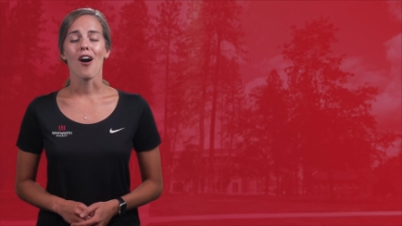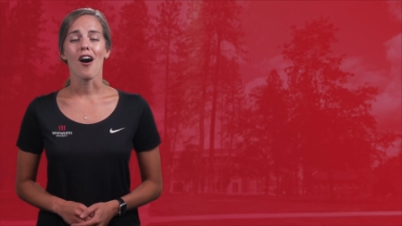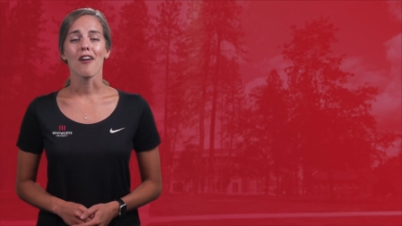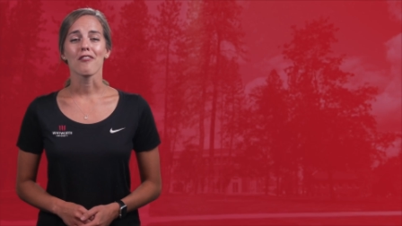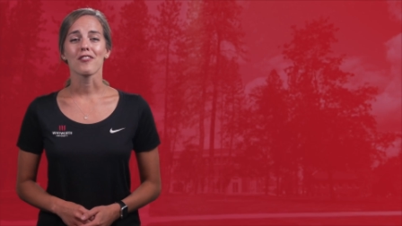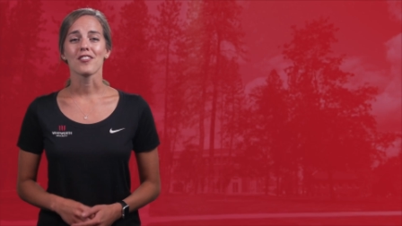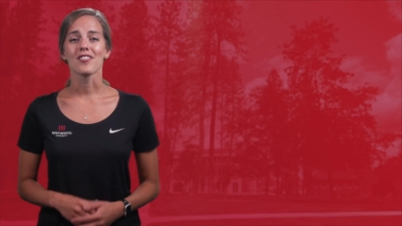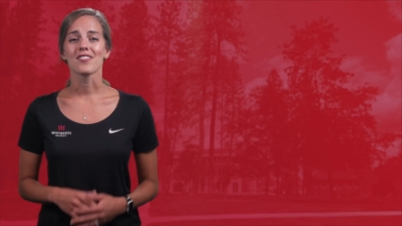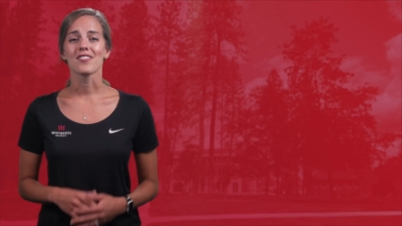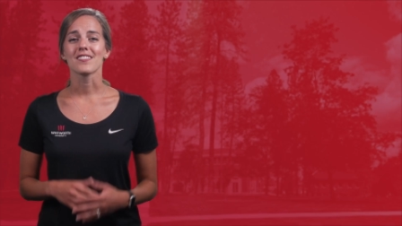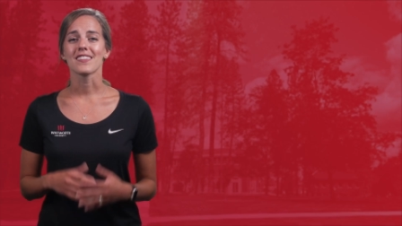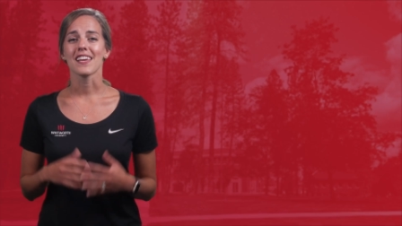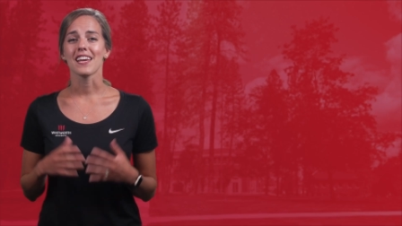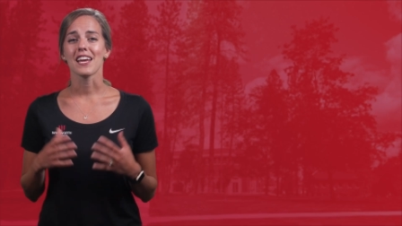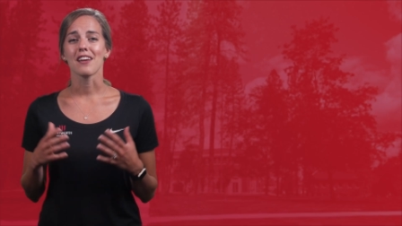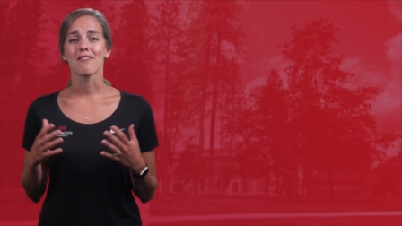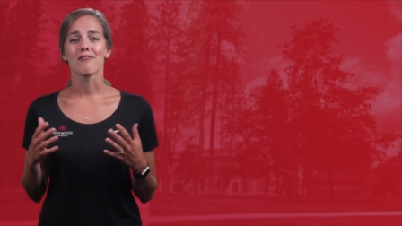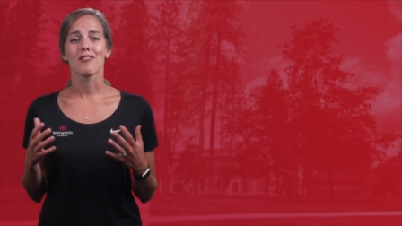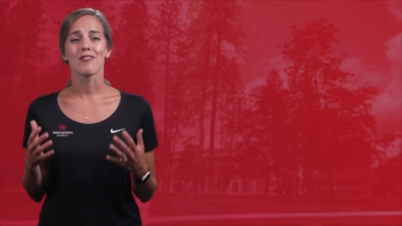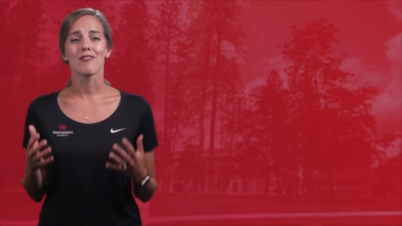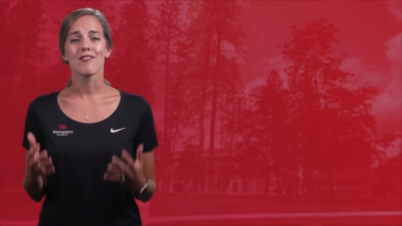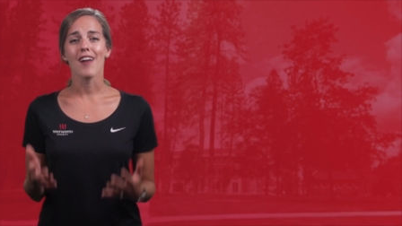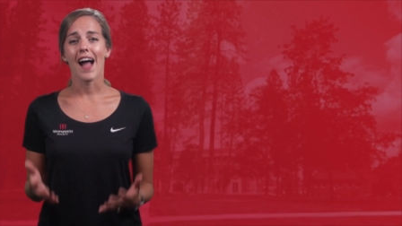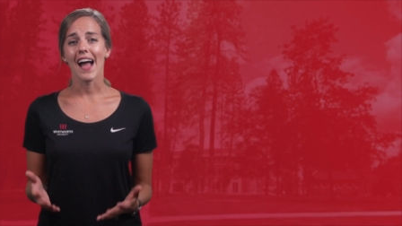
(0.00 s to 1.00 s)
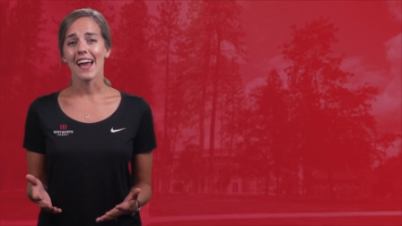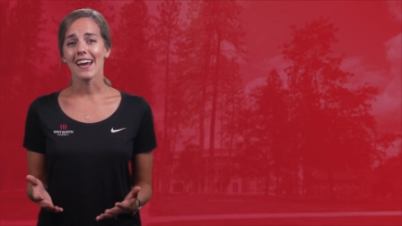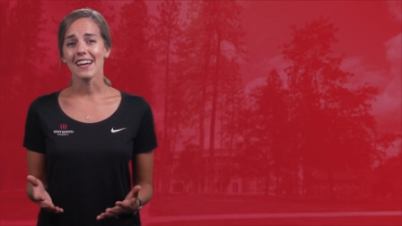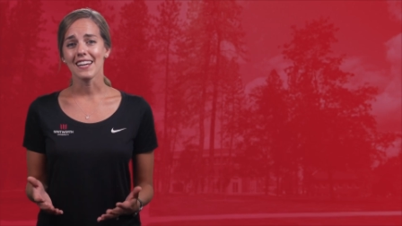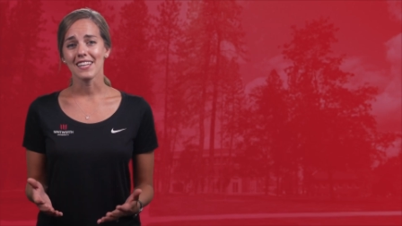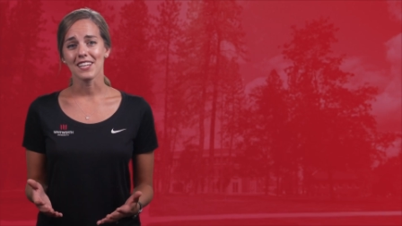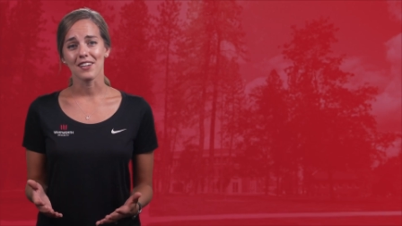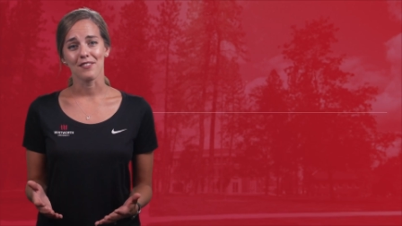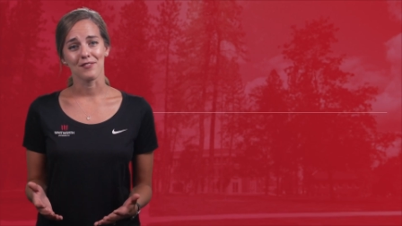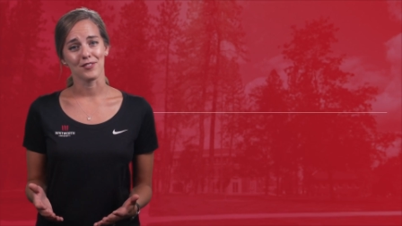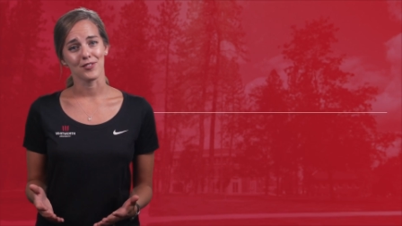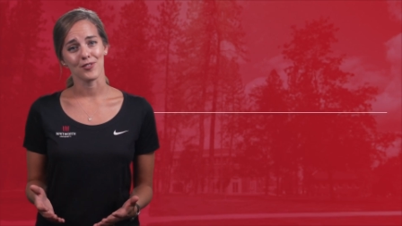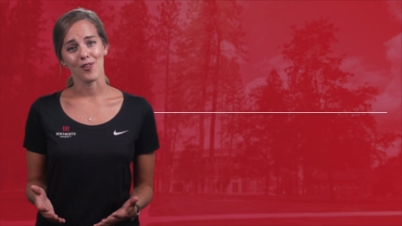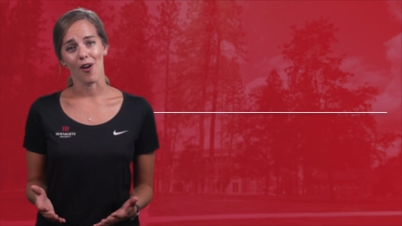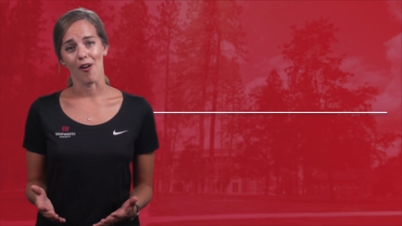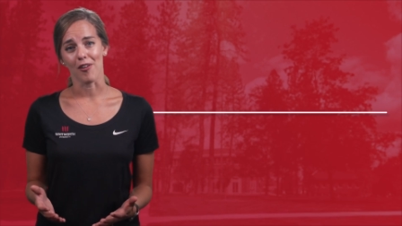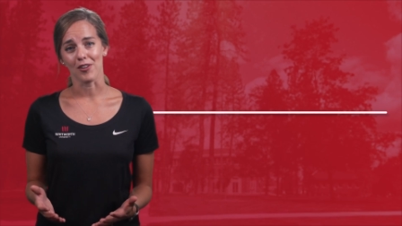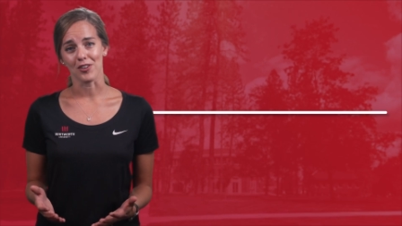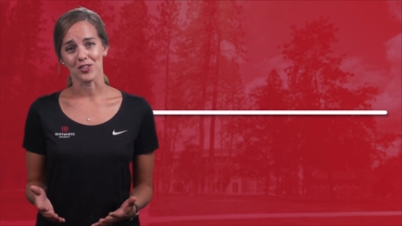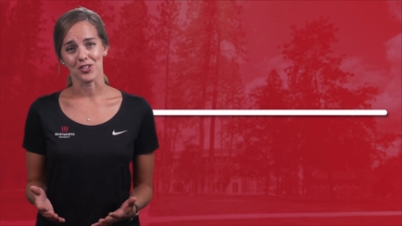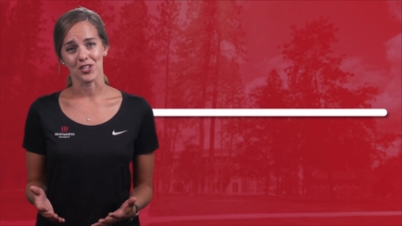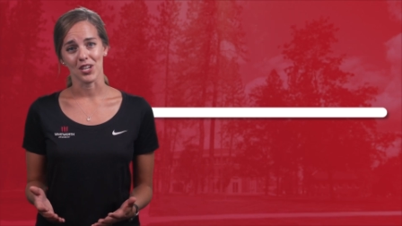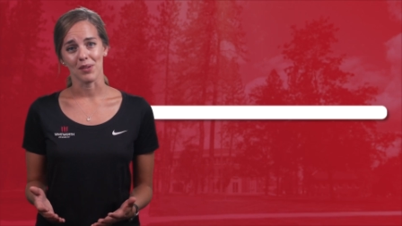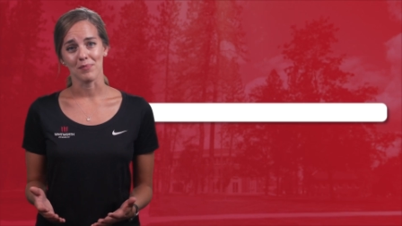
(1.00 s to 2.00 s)
offers a variety of
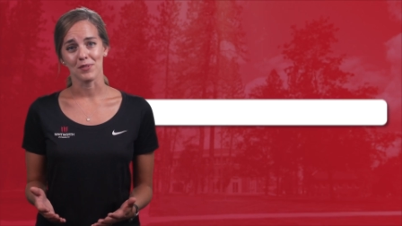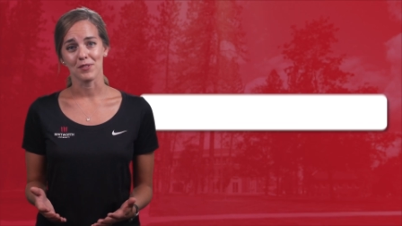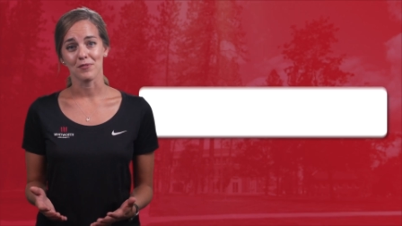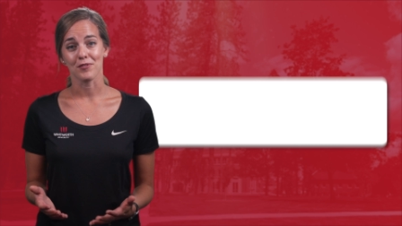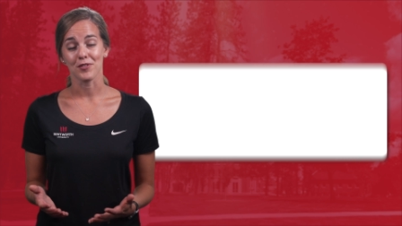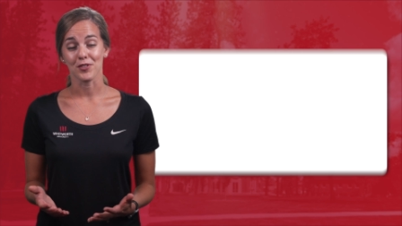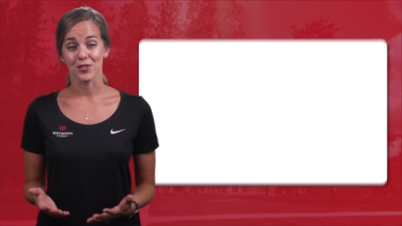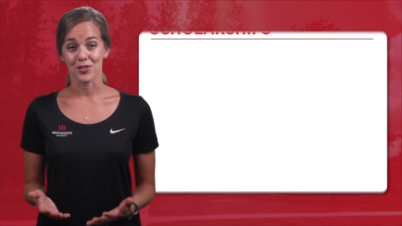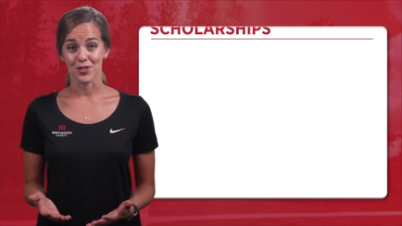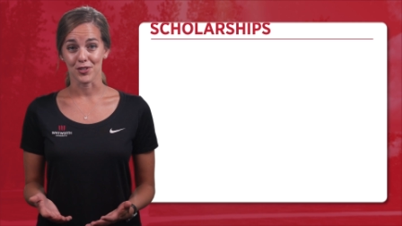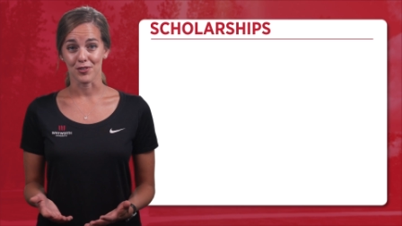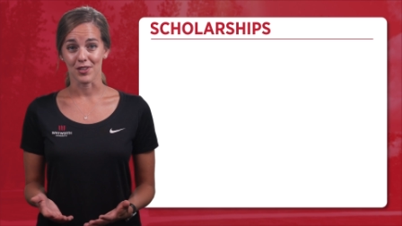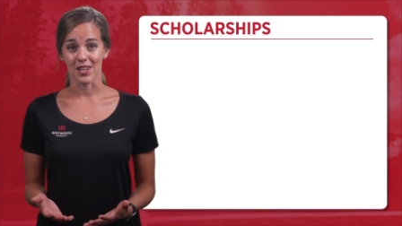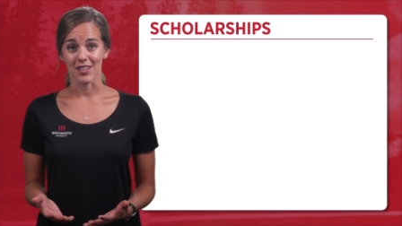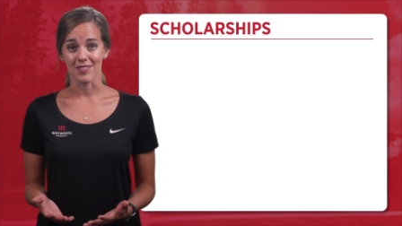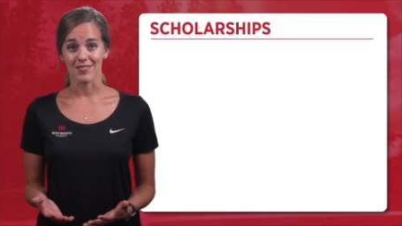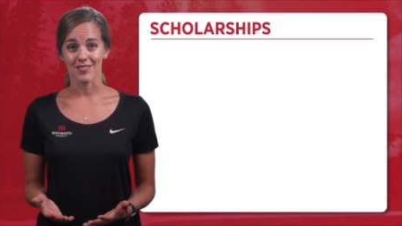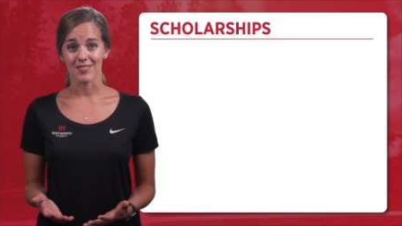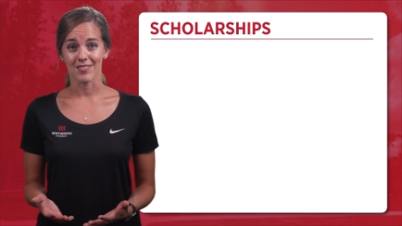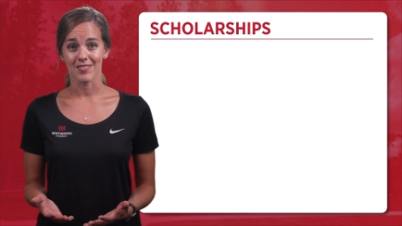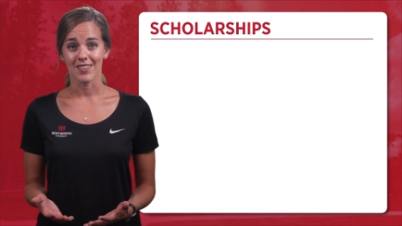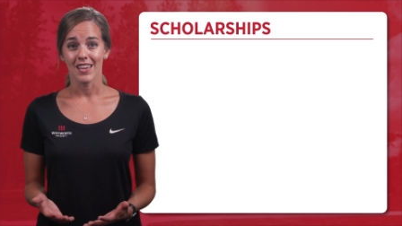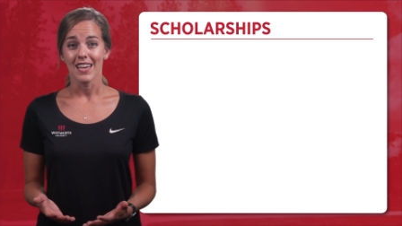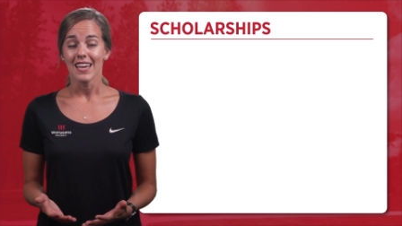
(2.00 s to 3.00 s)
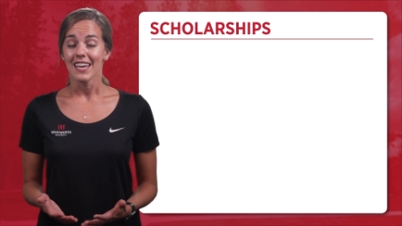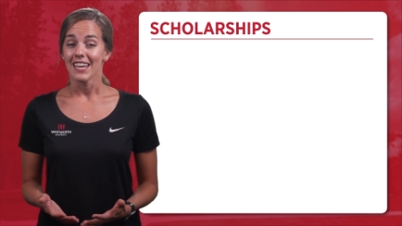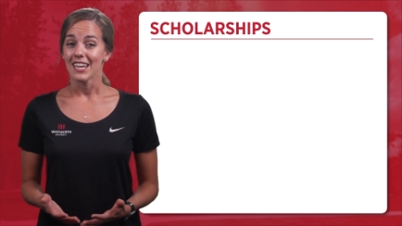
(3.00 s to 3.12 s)
scholarships for students,